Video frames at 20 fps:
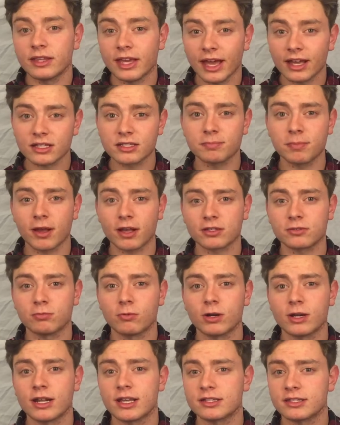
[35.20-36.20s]
The Xbox
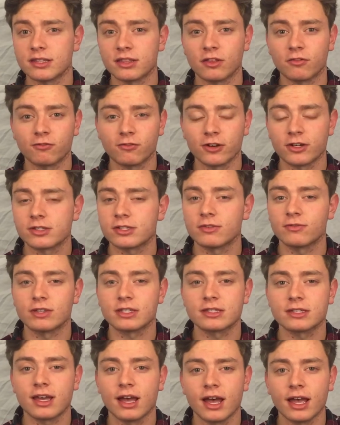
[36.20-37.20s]
One isn't the first of
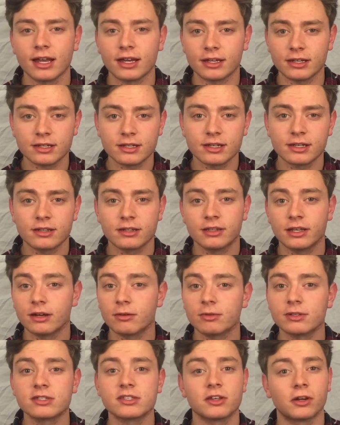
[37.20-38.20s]
its kind. There
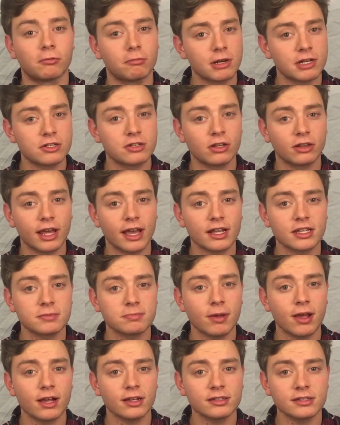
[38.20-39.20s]
was the original
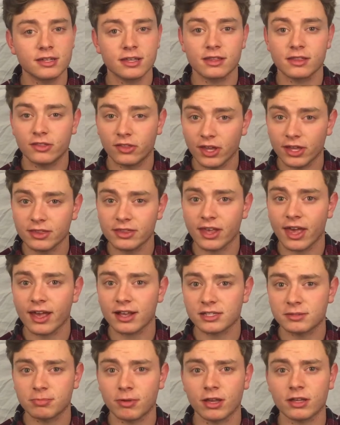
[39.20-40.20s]
Xbox, then the
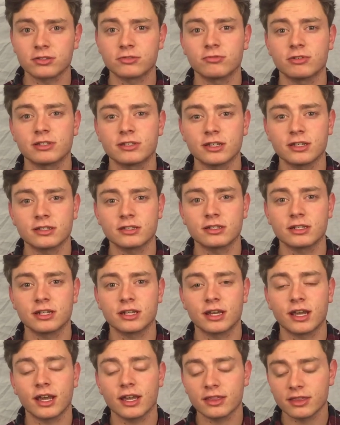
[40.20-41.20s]
Xbox
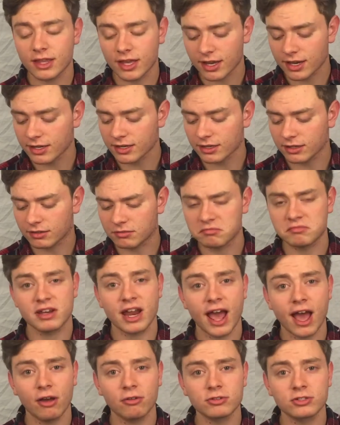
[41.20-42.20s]
360, and then,
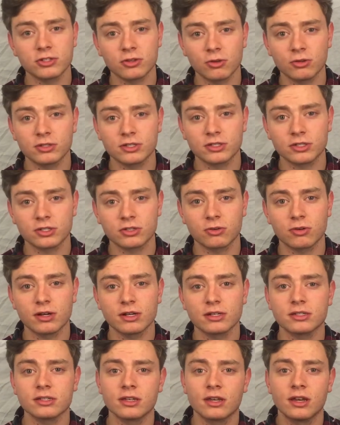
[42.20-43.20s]
now sold in
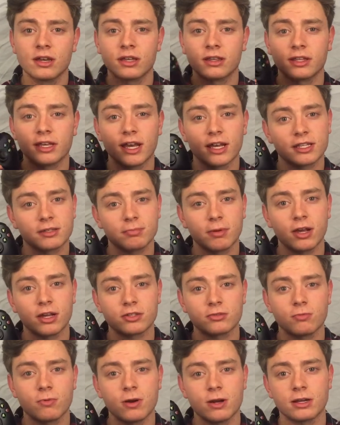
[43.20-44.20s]
stores, the
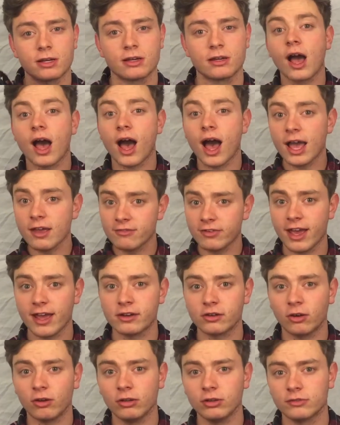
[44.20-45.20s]
Xbox One. I've
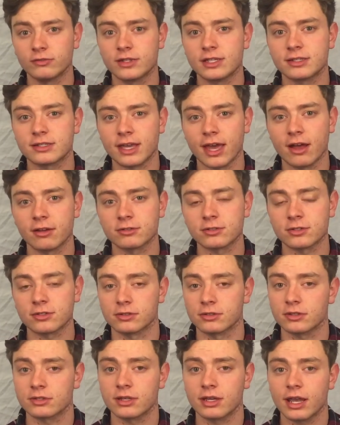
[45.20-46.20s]
had all of these
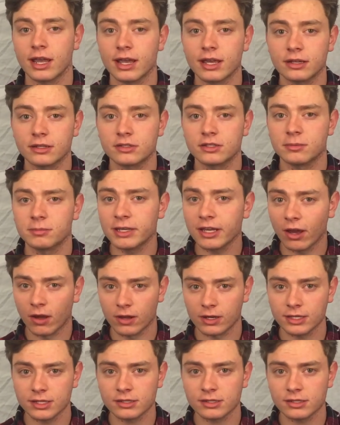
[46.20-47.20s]
consoles, and to be
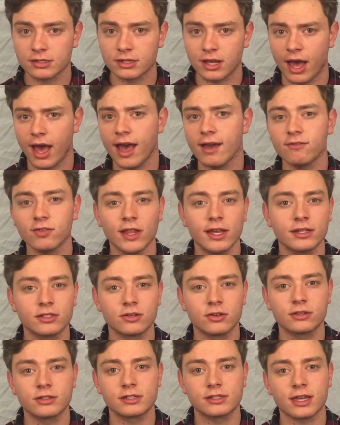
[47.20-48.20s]
honest, I've liked
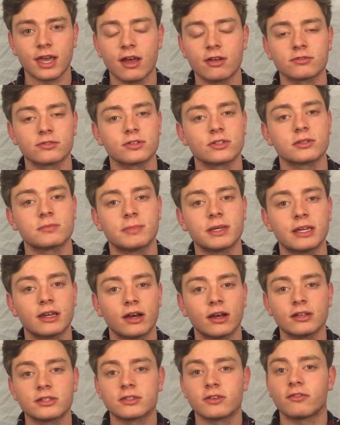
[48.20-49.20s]
all these consoles
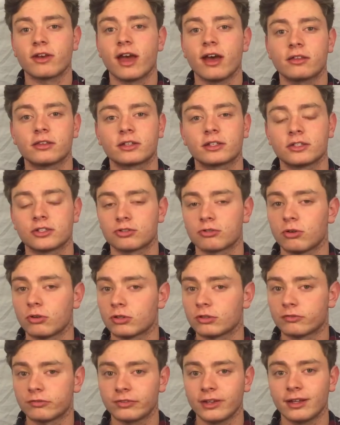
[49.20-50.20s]
because of how the
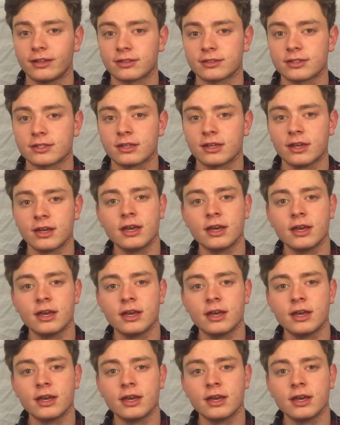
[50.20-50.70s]
controller felt.